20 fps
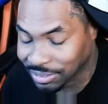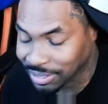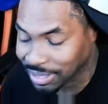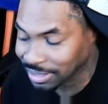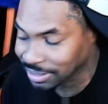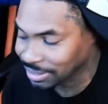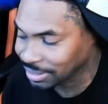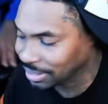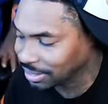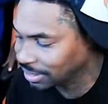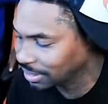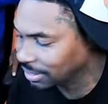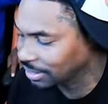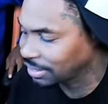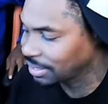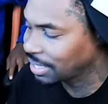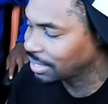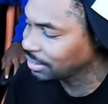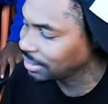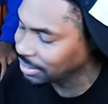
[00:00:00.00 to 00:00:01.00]
like that, like,
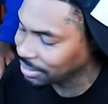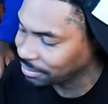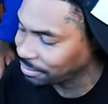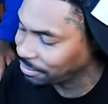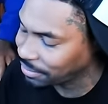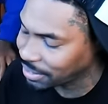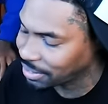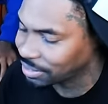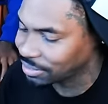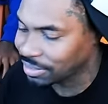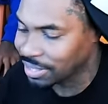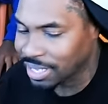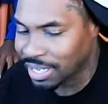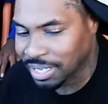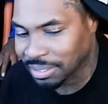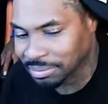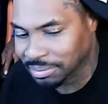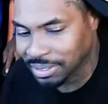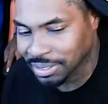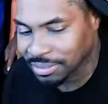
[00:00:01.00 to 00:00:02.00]
and like nigga fuck
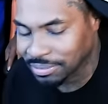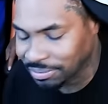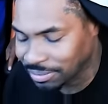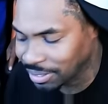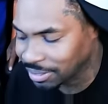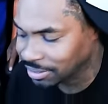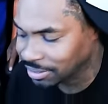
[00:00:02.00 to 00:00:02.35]
crafts, nigga fuck